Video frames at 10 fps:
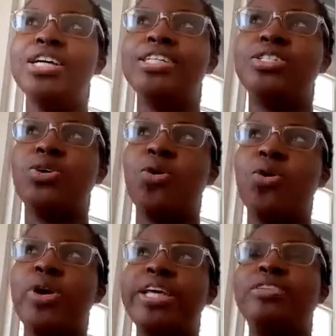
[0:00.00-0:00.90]

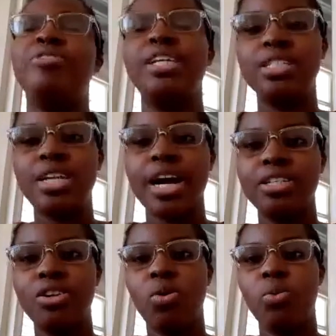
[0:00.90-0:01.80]
So it really
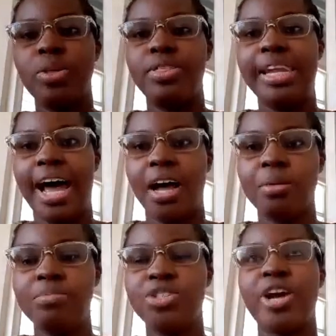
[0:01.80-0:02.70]
started out with the labs,